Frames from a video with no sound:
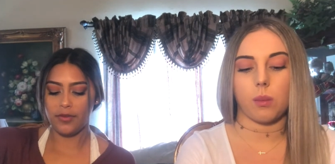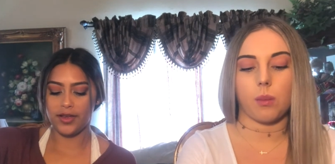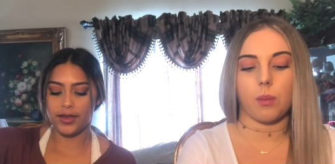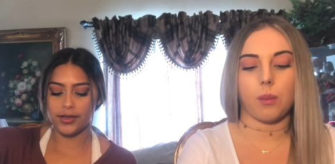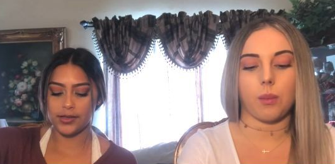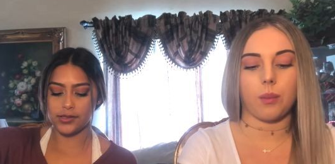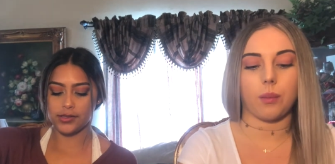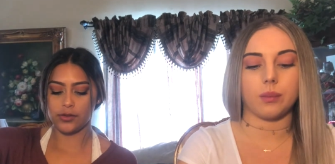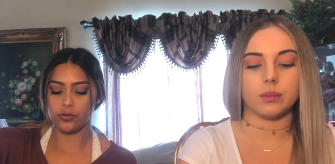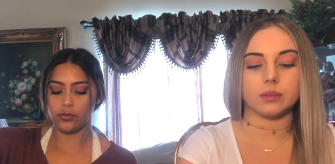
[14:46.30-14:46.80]
Speaker 1: met a
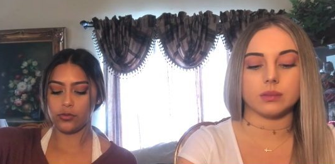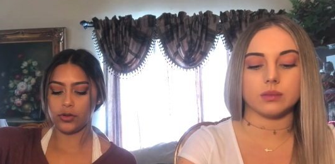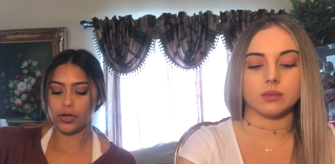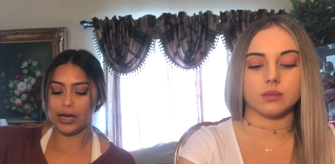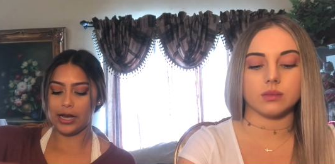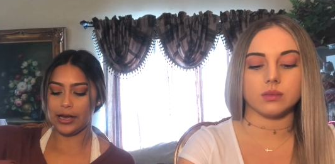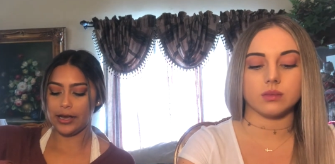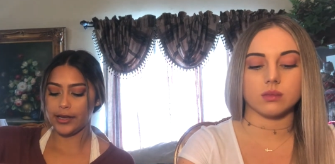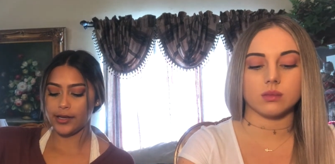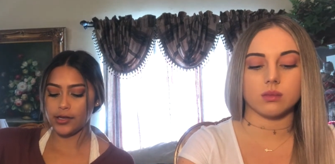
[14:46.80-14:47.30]
single
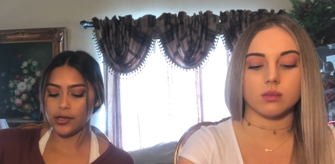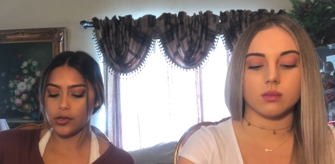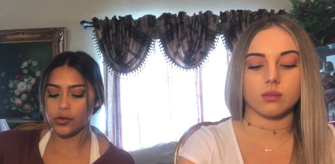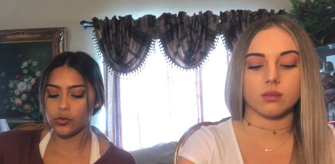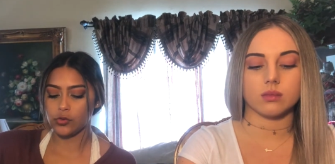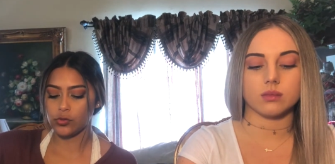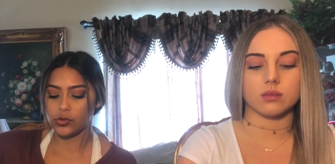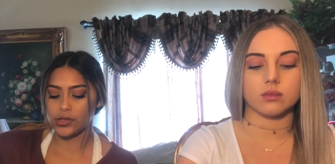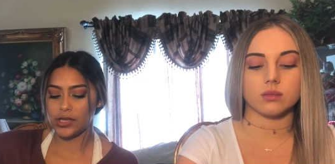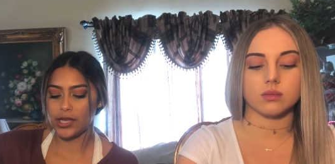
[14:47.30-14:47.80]
guy
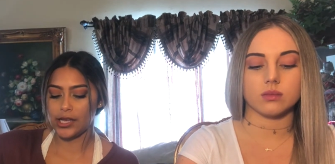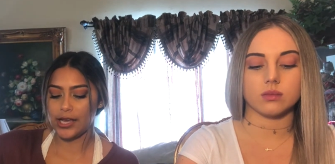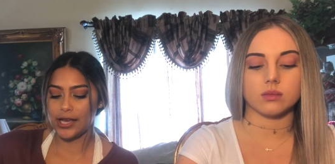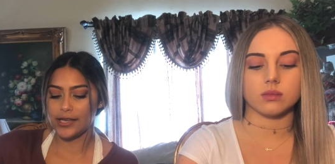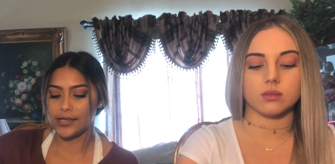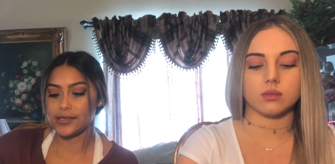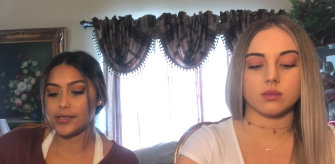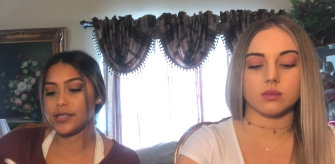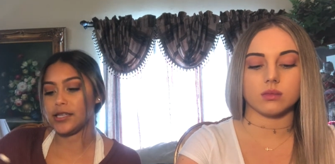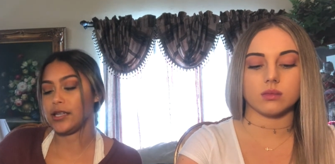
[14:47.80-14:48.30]
who's, like,
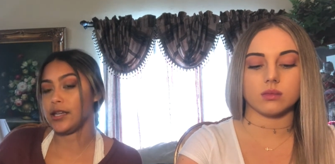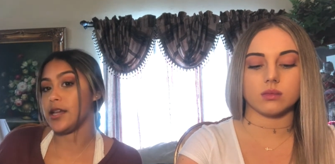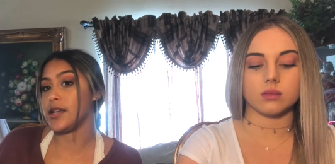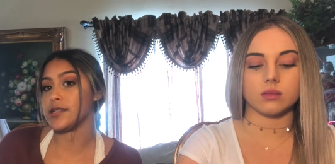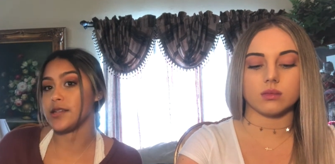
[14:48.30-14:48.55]
as silly